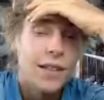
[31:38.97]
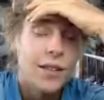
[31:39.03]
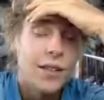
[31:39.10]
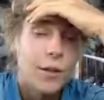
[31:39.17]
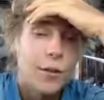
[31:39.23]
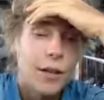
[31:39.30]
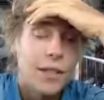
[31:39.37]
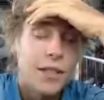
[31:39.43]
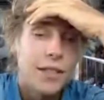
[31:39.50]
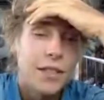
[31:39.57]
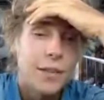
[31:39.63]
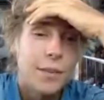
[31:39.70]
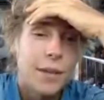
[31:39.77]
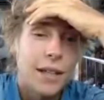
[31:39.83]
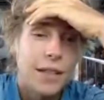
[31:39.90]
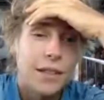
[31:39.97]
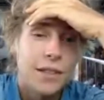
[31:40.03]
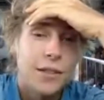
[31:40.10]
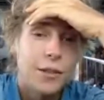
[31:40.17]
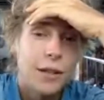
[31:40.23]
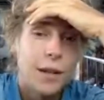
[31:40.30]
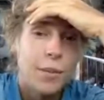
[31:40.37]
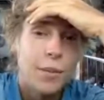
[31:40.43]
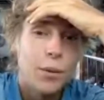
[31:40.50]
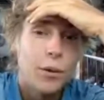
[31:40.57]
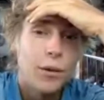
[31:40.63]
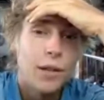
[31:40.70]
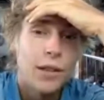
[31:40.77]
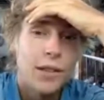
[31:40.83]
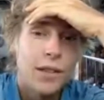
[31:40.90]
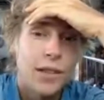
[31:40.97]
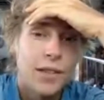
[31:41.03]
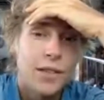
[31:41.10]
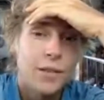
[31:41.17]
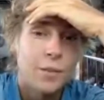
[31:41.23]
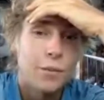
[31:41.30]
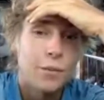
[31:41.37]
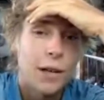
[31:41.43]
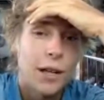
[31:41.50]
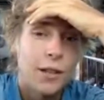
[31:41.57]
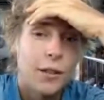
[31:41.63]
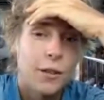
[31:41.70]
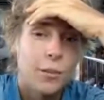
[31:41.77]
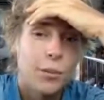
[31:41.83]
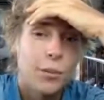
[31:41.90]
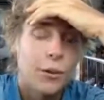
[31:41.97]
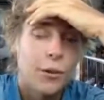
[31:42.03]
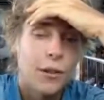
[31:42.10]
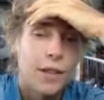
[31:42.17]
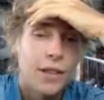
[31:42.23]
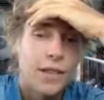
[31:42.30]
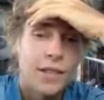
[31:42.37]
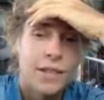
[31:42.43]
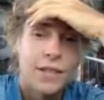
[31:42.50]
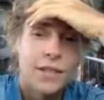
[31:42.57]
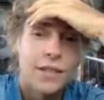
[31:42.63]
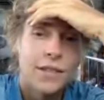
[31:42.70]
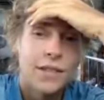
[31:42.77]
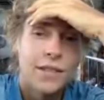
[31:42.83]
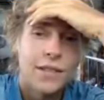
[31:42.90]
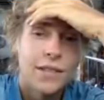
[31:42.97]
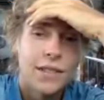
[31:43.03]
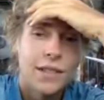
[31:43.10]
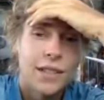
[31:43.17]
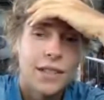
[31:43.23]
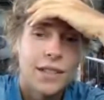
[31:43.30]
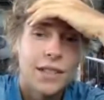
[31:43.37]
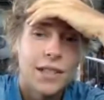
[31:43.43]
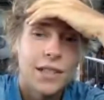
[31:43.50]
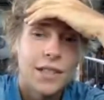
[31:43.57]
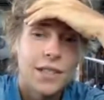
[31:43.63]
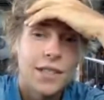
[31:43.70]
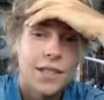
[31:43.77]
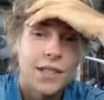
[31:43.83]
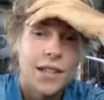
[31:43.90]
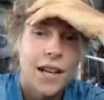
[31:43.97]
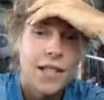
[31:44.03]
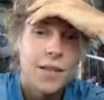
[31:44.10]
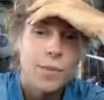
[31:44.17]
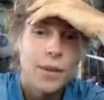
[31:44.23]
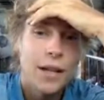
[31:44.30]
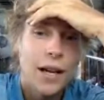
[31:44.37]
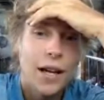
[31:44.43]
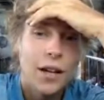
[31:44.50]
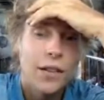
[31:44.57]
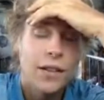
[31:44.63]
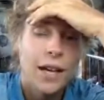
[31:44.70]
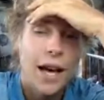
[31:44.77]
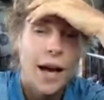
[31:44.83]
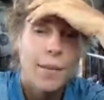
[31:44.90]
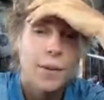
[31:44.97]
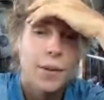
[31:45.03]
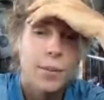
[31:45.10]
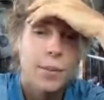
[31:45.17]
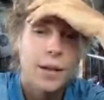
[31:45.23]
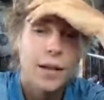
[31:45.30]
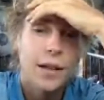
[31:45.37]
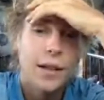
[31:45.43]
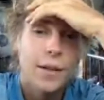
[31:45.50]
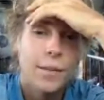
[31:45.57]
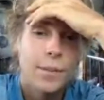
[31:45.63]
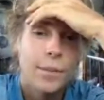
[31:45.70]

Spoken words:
started watching some like Instagram porn and then some regular porn, and it hasn't been a healthy habit. But